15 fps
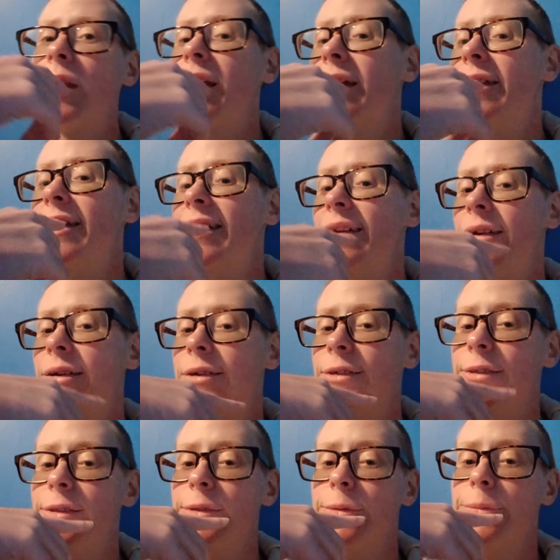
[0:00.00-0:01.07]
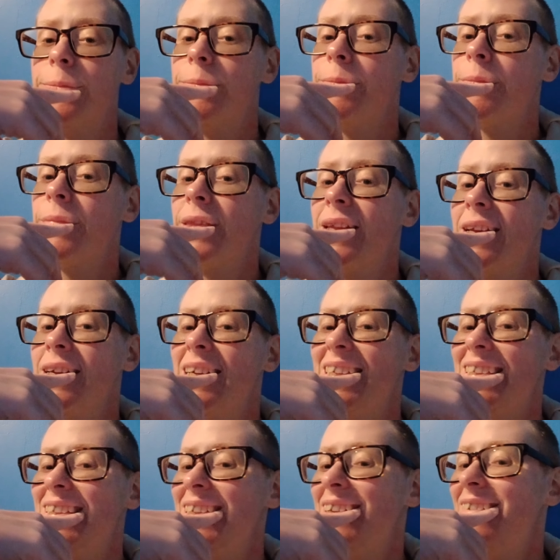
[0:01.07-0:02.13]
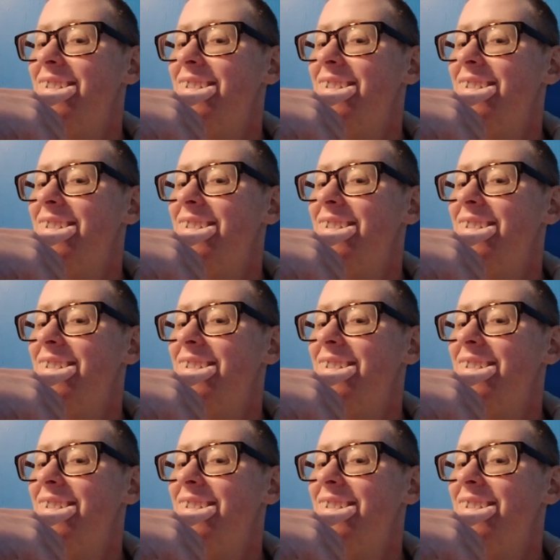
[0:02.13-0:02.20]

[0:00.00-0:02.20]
And then I also need a